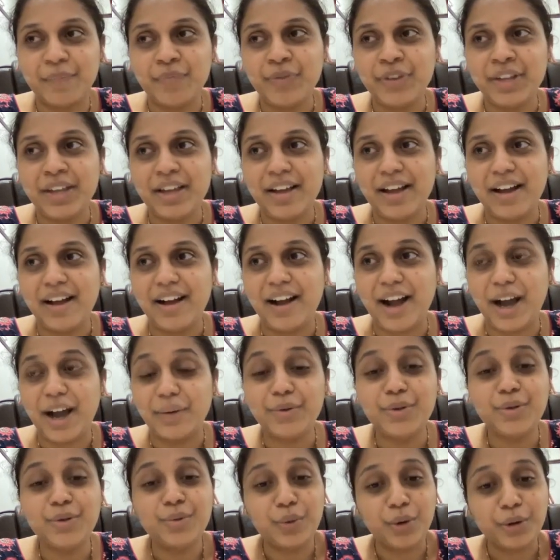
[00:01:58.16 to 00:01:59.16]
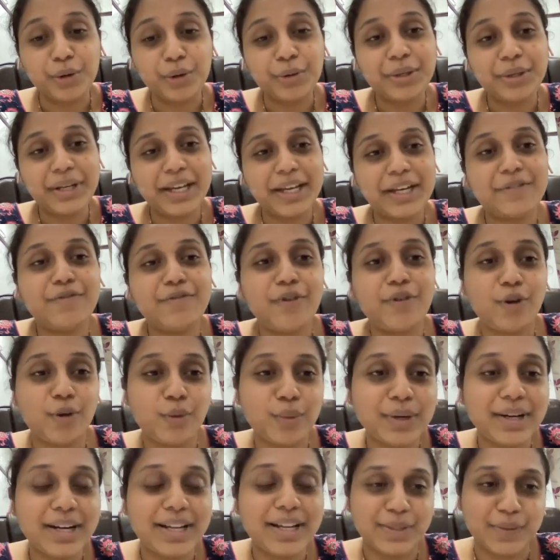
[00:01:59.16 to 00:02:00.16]
and how you want to take it
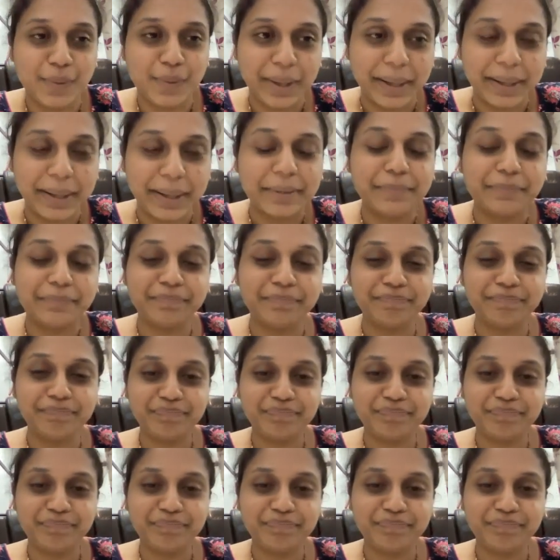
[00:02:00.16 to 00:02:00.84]
forward as well.